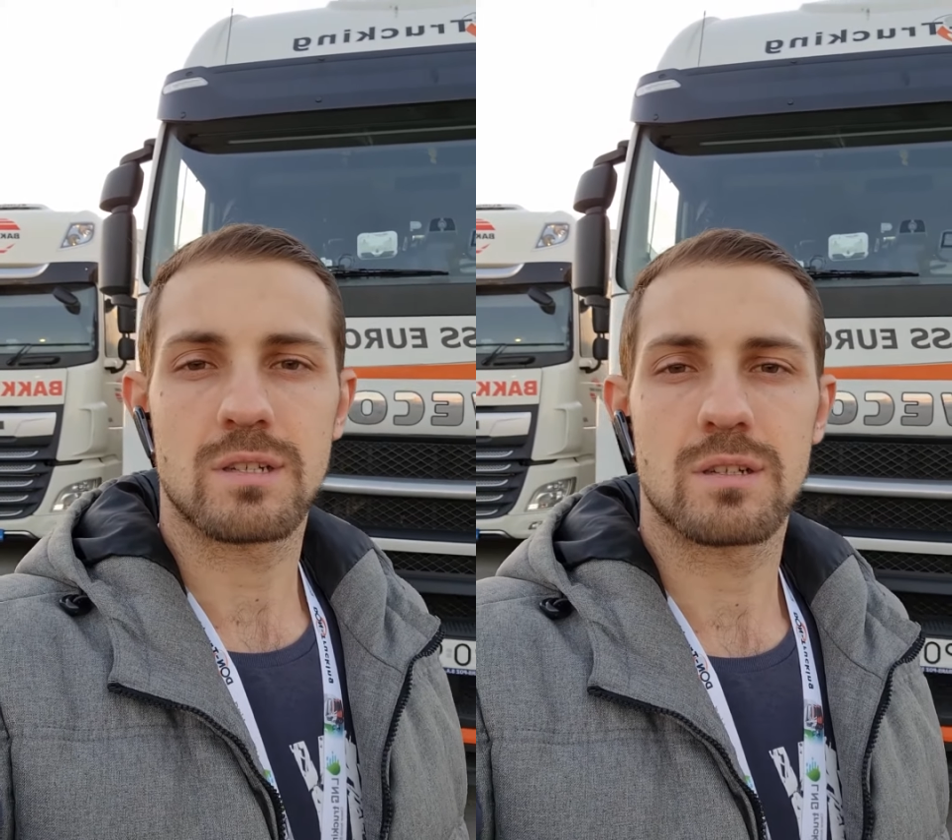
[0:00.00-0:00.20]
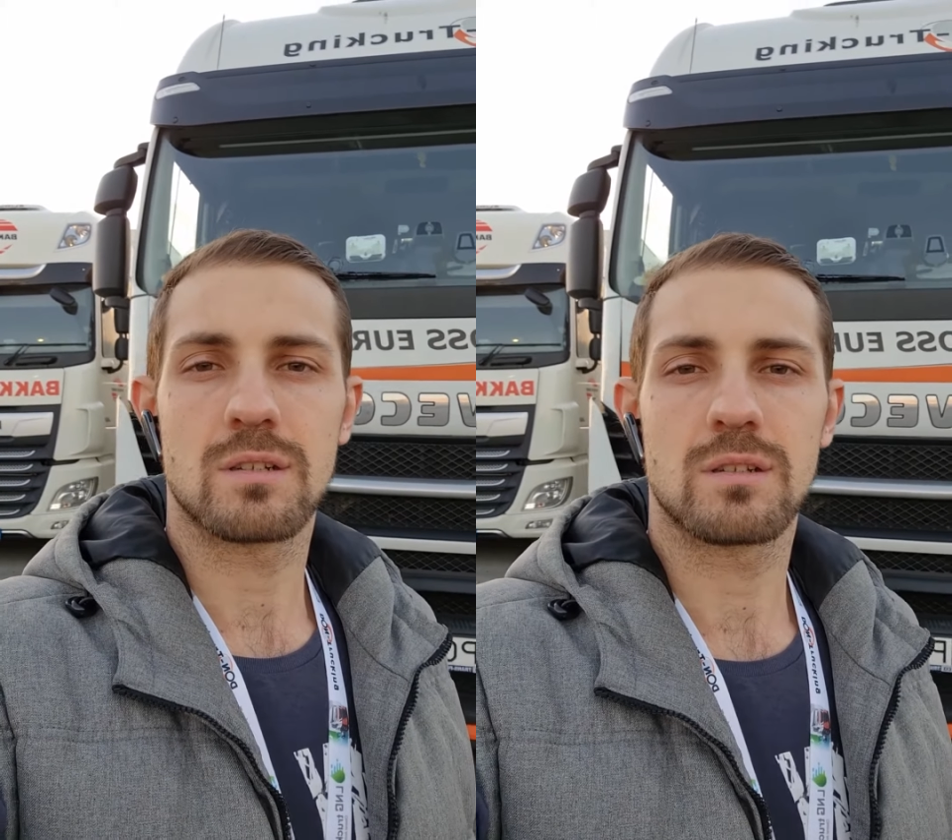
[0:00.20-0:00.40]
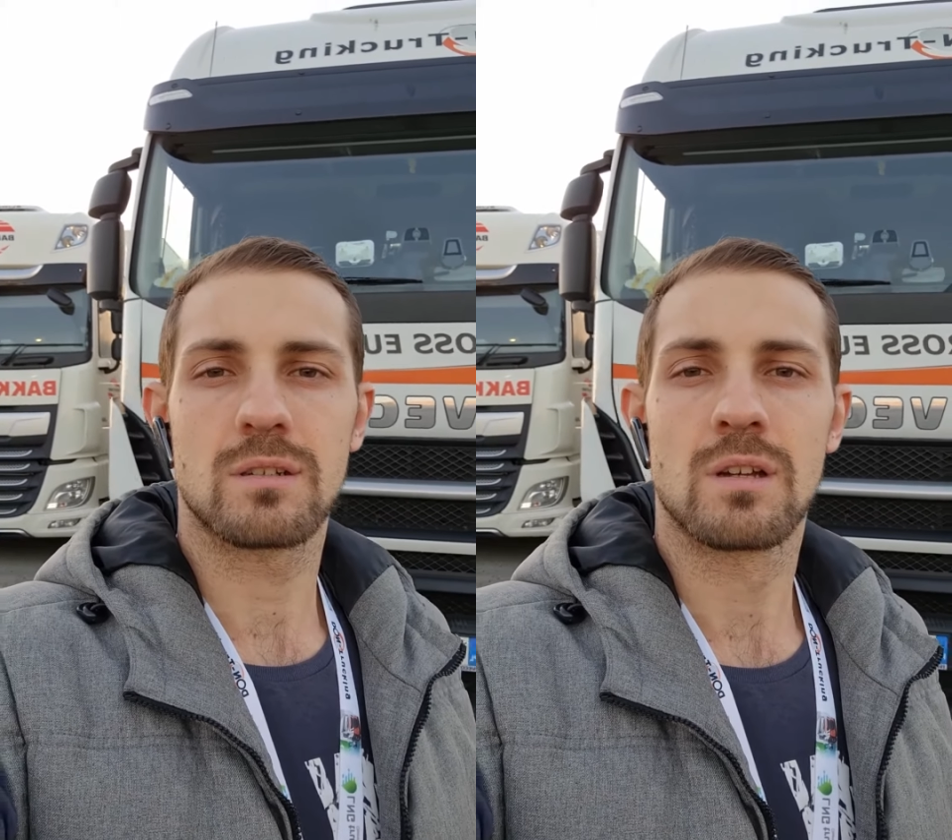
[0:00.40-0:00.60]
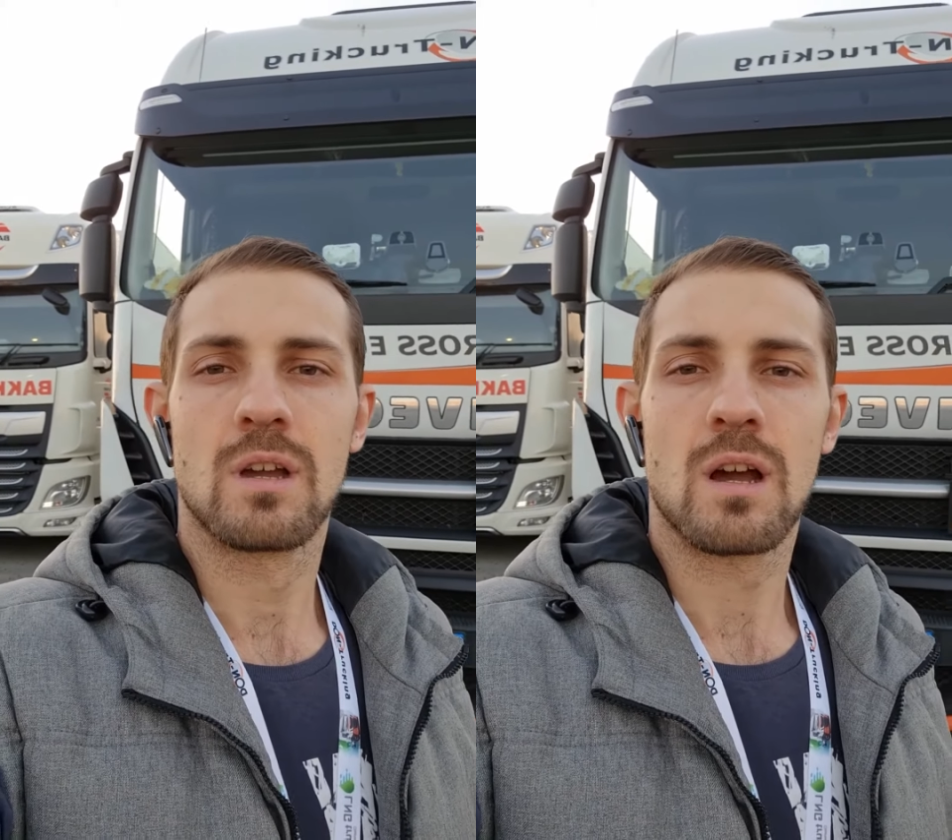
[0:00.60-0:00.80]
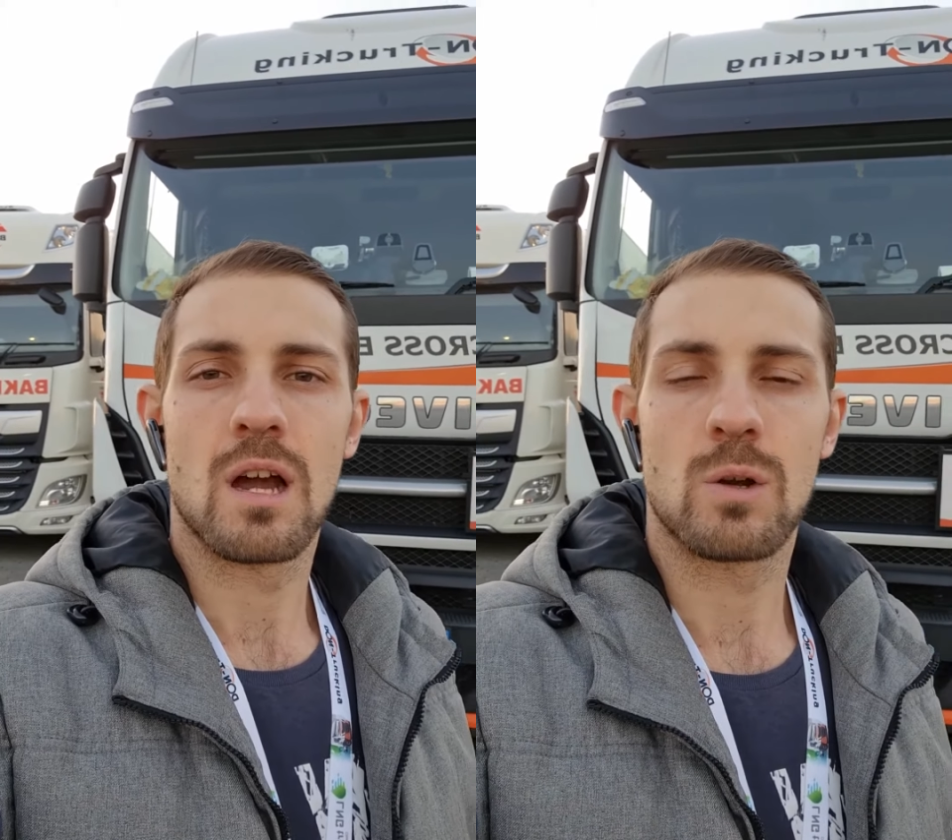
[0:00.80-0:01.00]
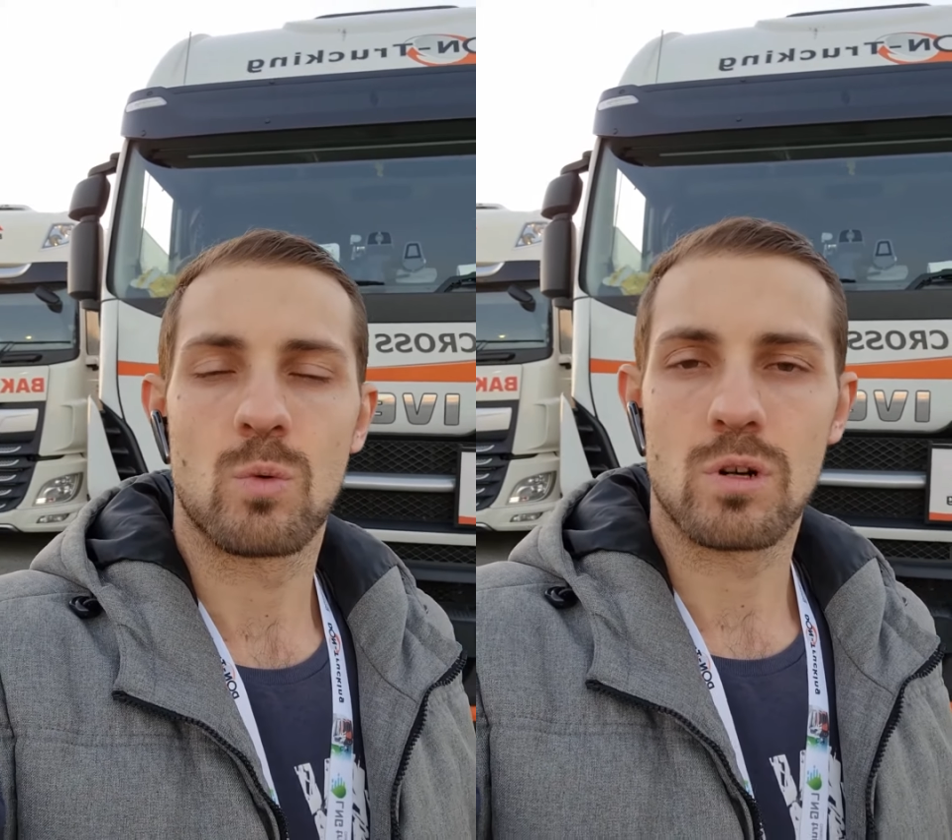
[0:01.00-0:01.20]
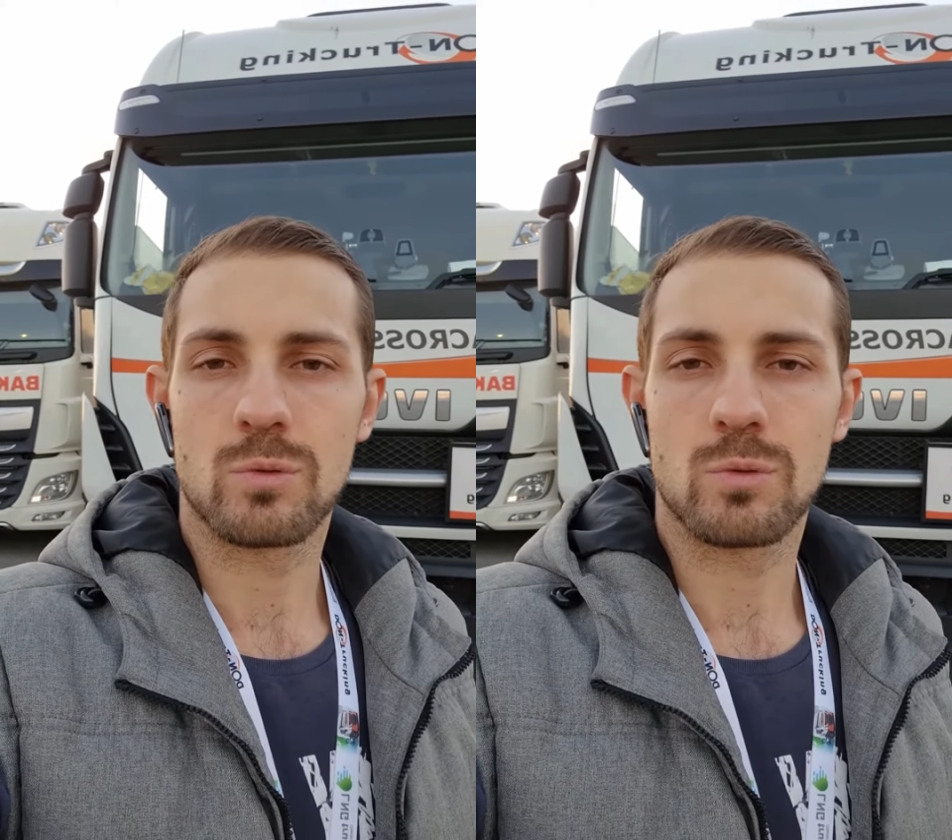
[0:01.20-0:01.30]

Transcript: I worked